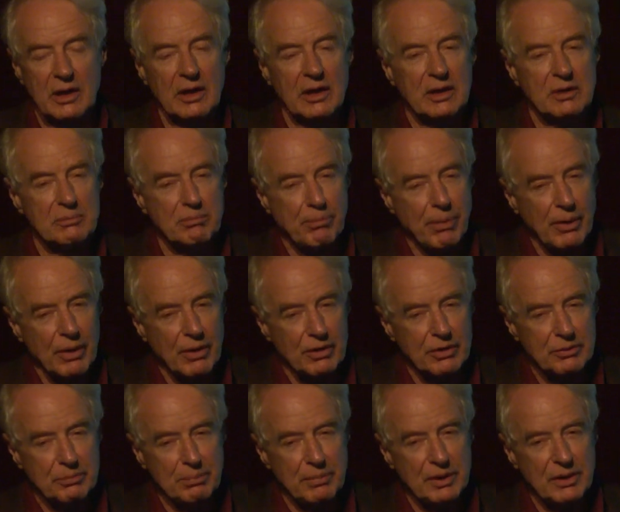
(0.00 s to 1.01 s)
in
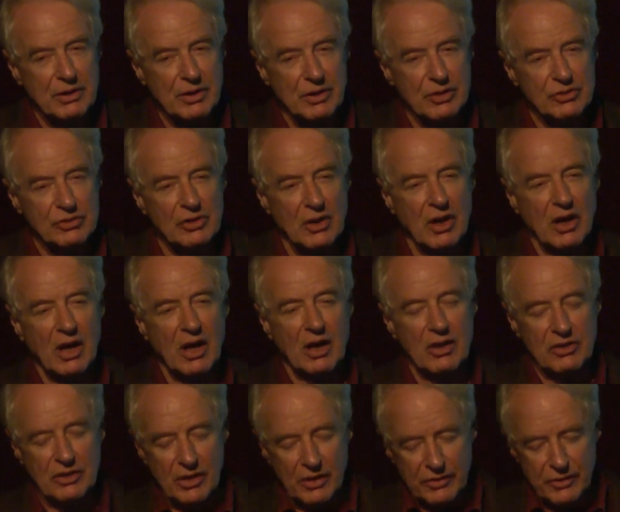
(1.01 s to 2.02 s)
part because
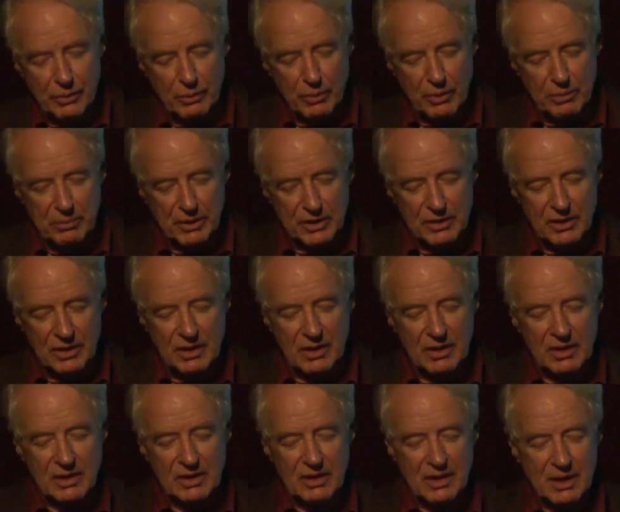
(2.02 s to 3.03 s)
another woman
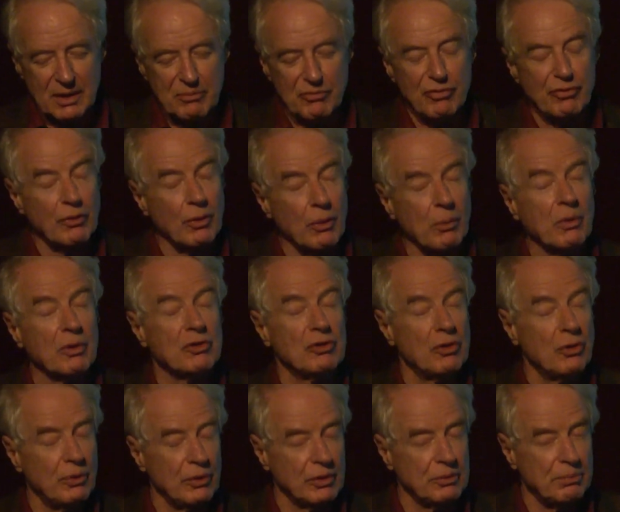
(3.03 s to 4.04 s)
came forward
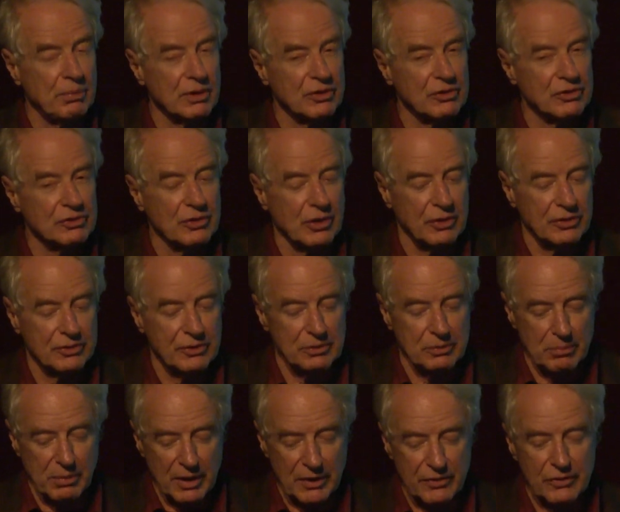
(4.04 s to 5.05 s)
who had been assaulted
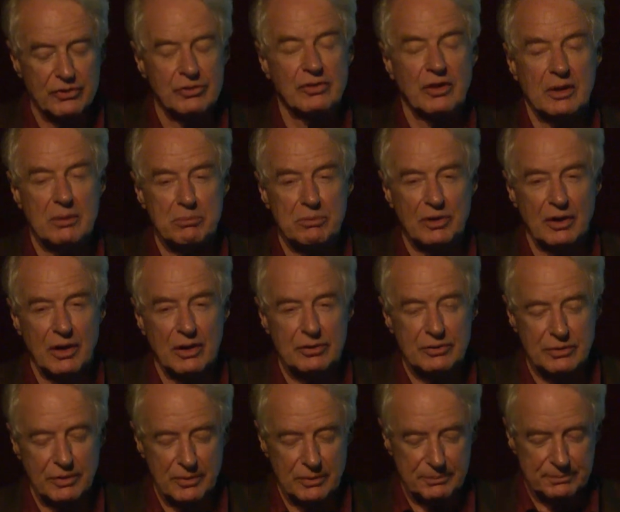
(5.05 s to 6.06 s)
by the same doctor.